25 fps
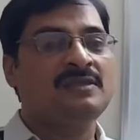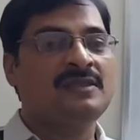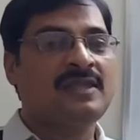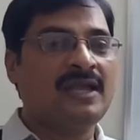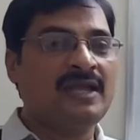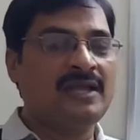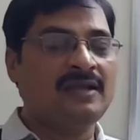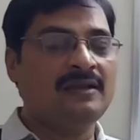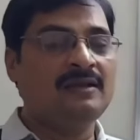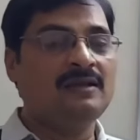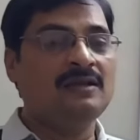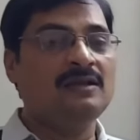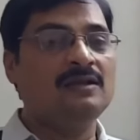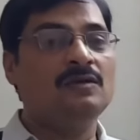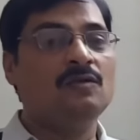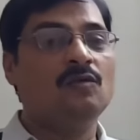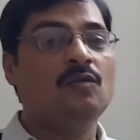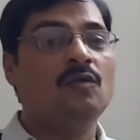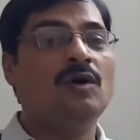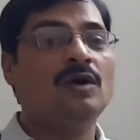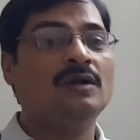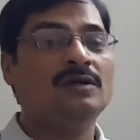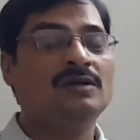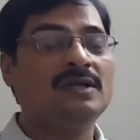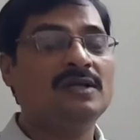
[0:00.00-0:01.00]
Then
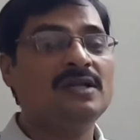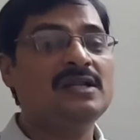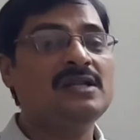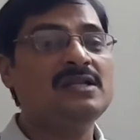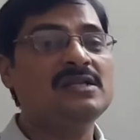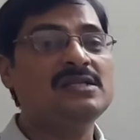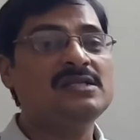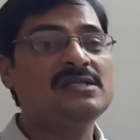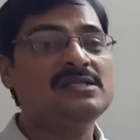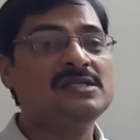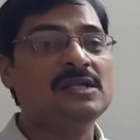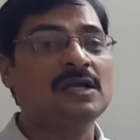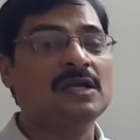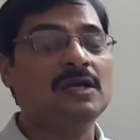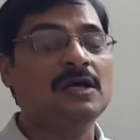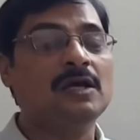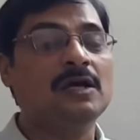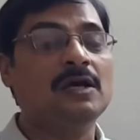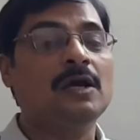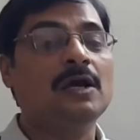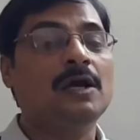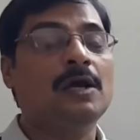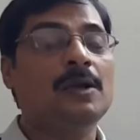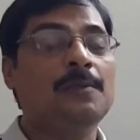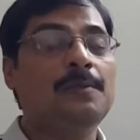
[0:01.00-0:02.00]
water is
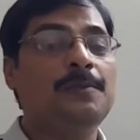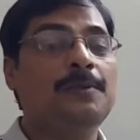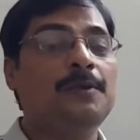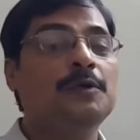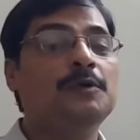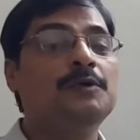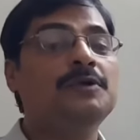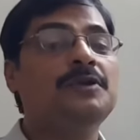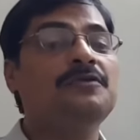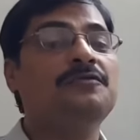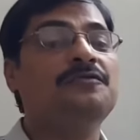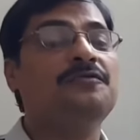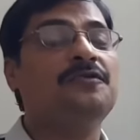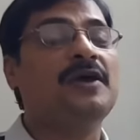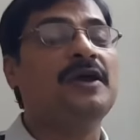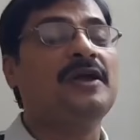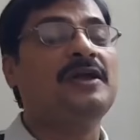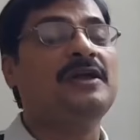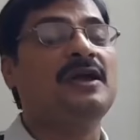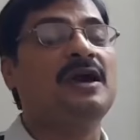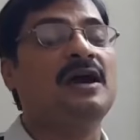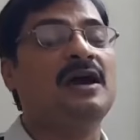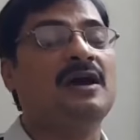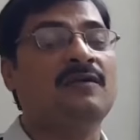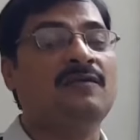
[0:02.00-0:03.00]

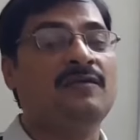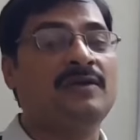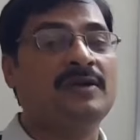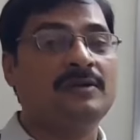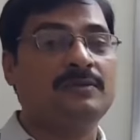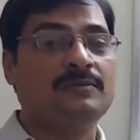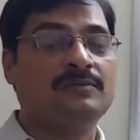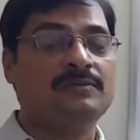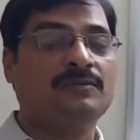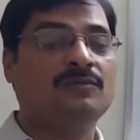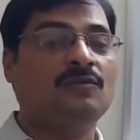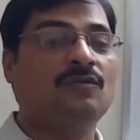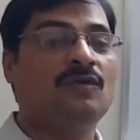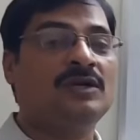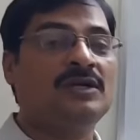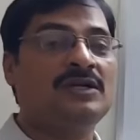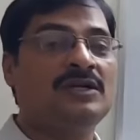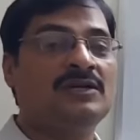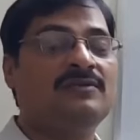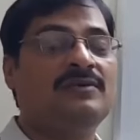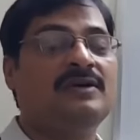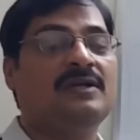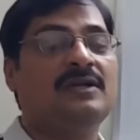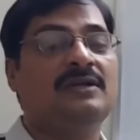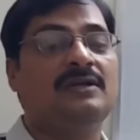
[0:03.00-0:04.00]
purify our
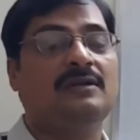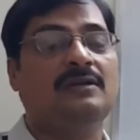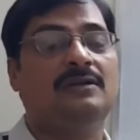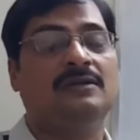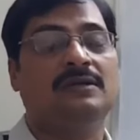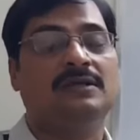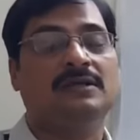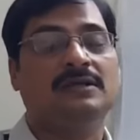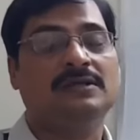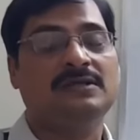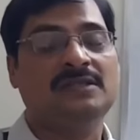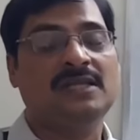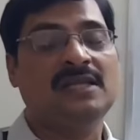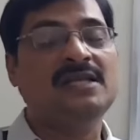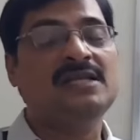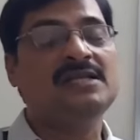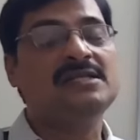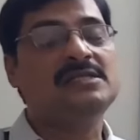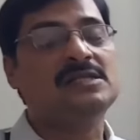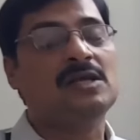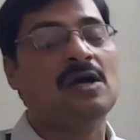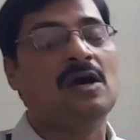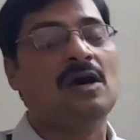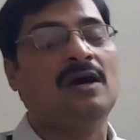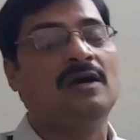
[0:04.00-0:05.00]
whatever
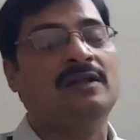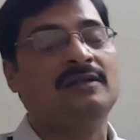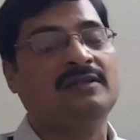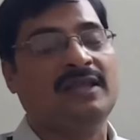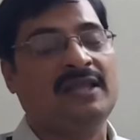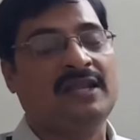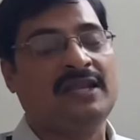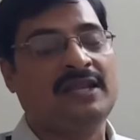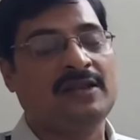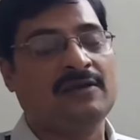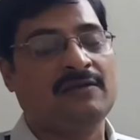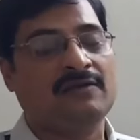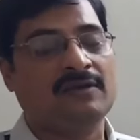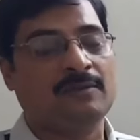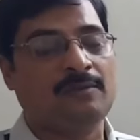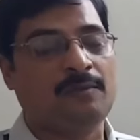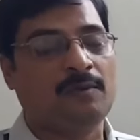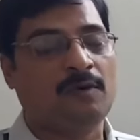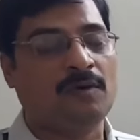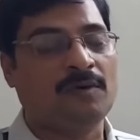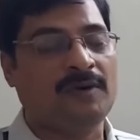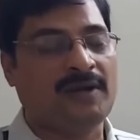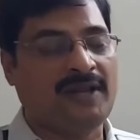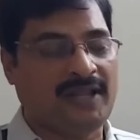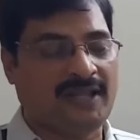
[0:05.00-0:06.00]
things are there in our
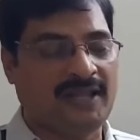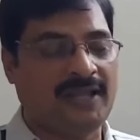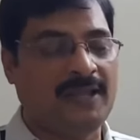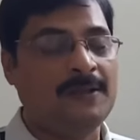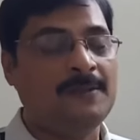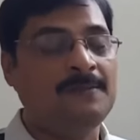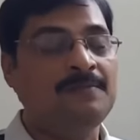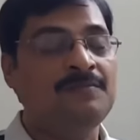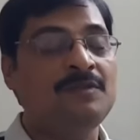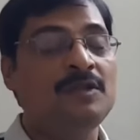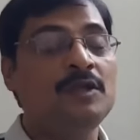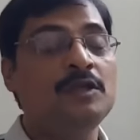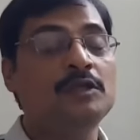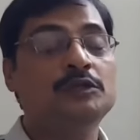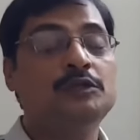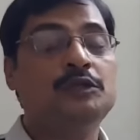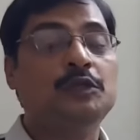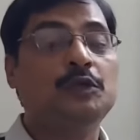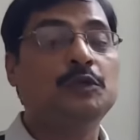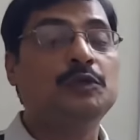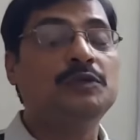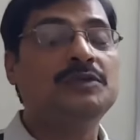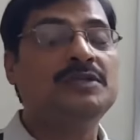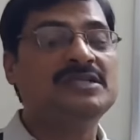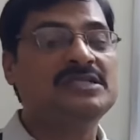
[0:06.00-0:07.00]
body
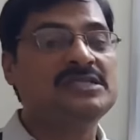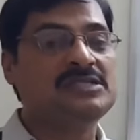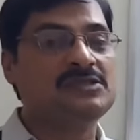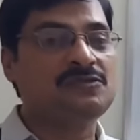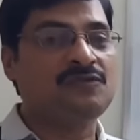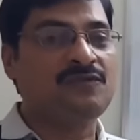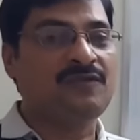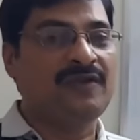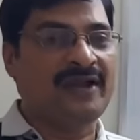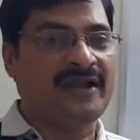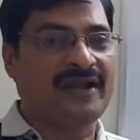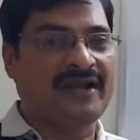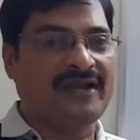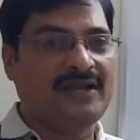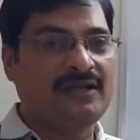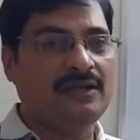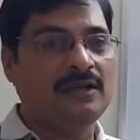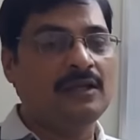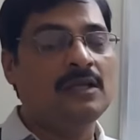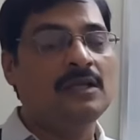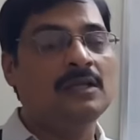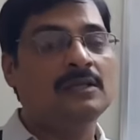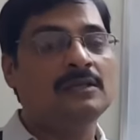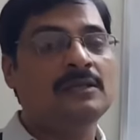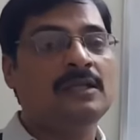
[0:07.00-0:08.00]
through the
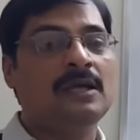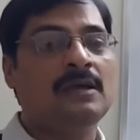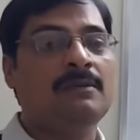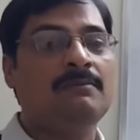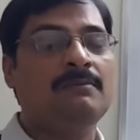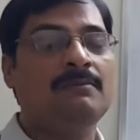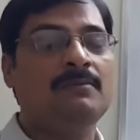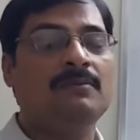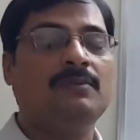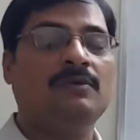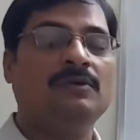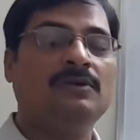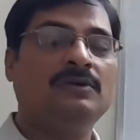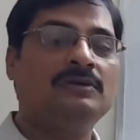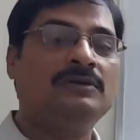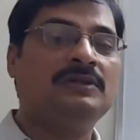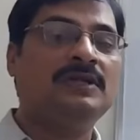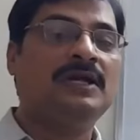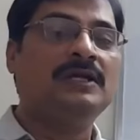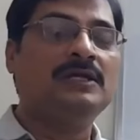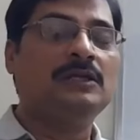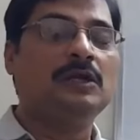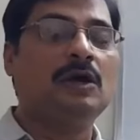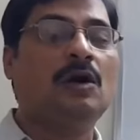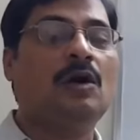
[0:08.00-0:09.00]
sweat.
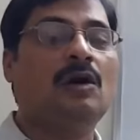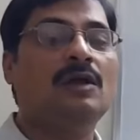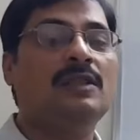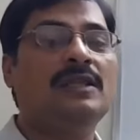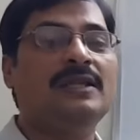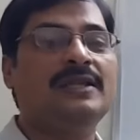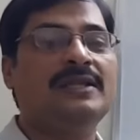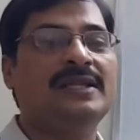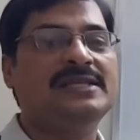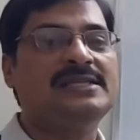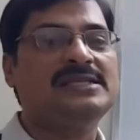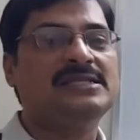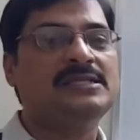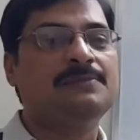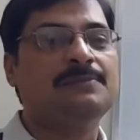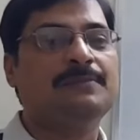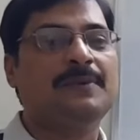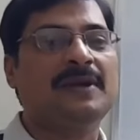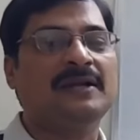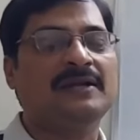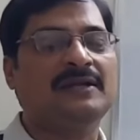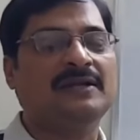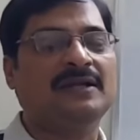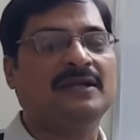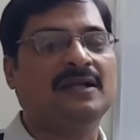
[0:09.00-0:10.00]
That all the dust
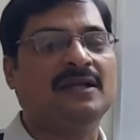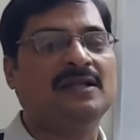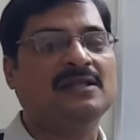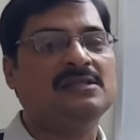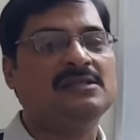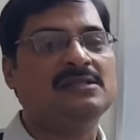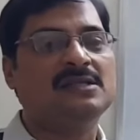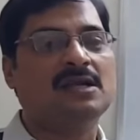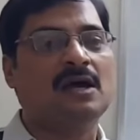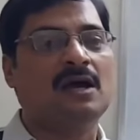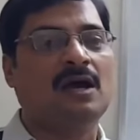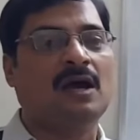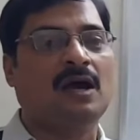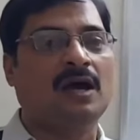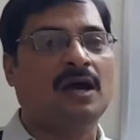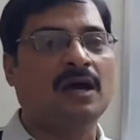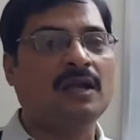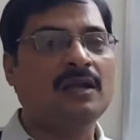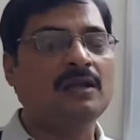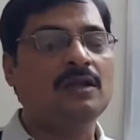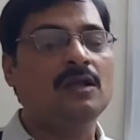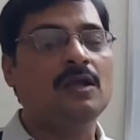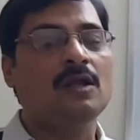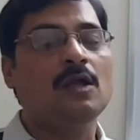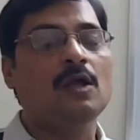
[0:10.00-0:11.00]
particles
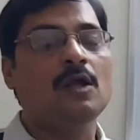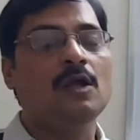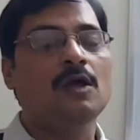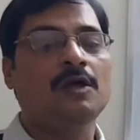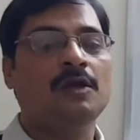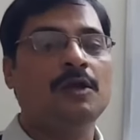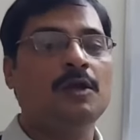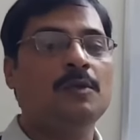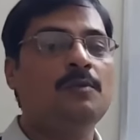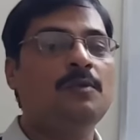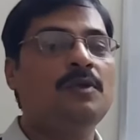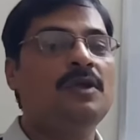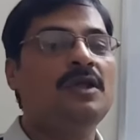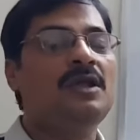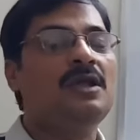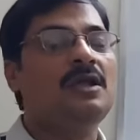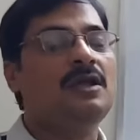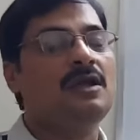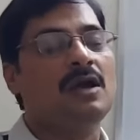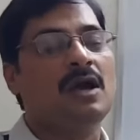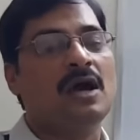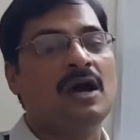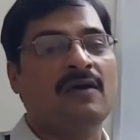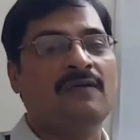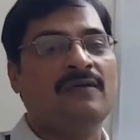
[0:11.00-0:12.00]
are
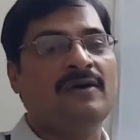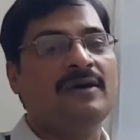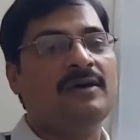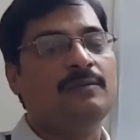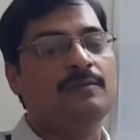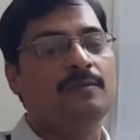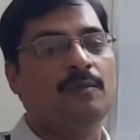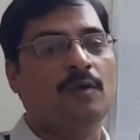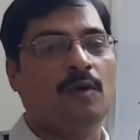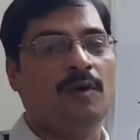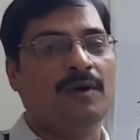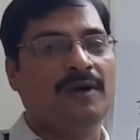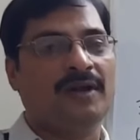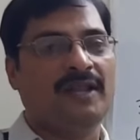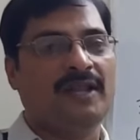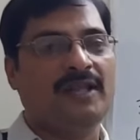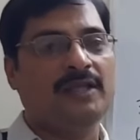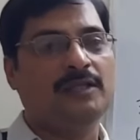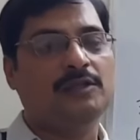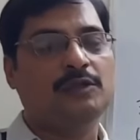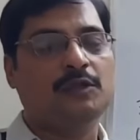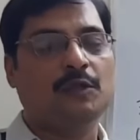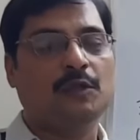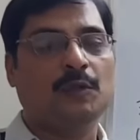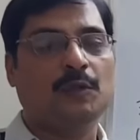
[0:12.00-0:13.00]
removing our
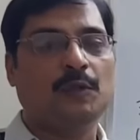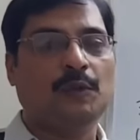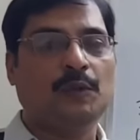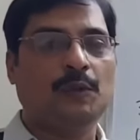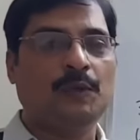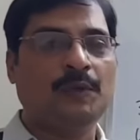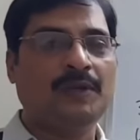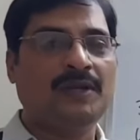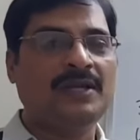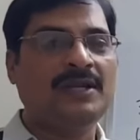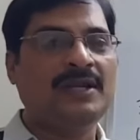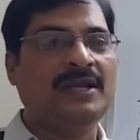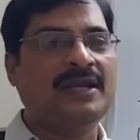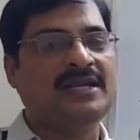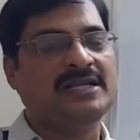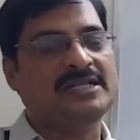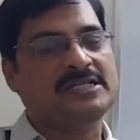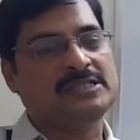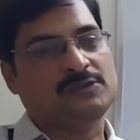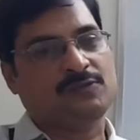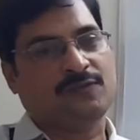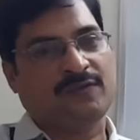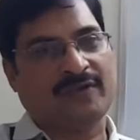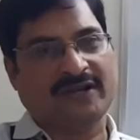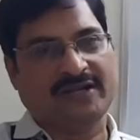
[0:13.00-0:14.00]
body through urine and
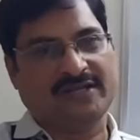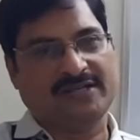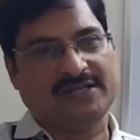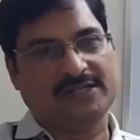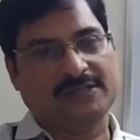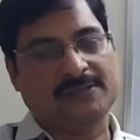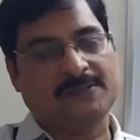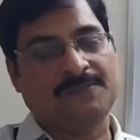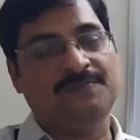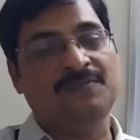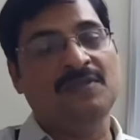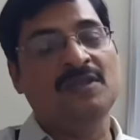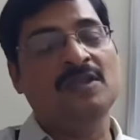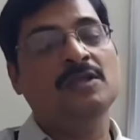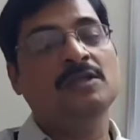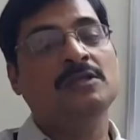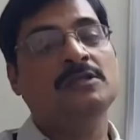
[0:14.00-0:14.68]
sweat.